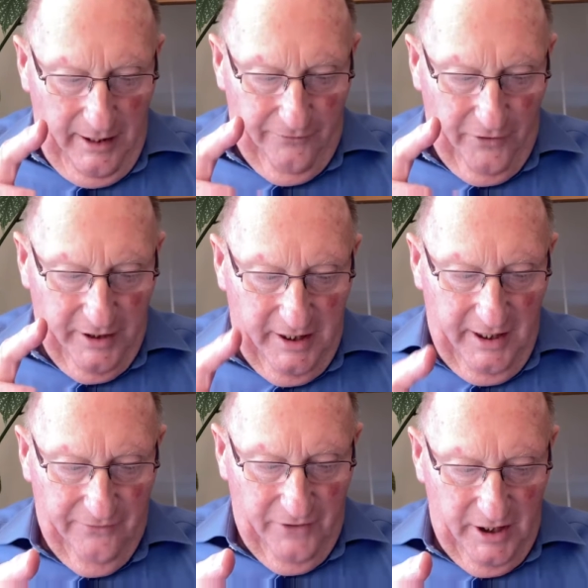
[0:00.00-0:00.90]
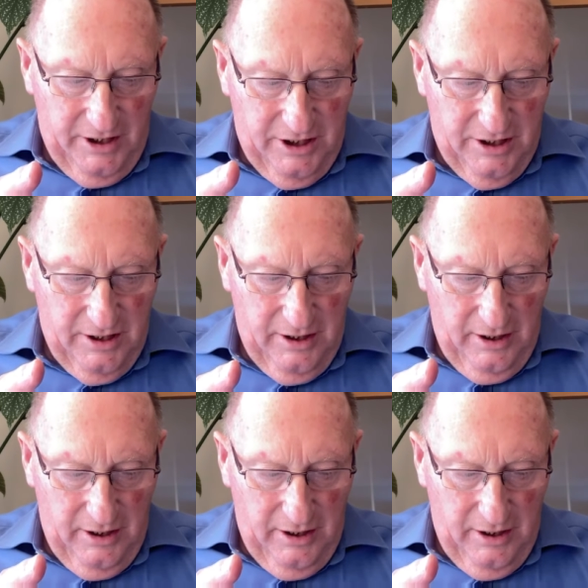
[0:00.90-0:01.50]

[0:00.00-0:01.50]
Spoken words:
forgiveness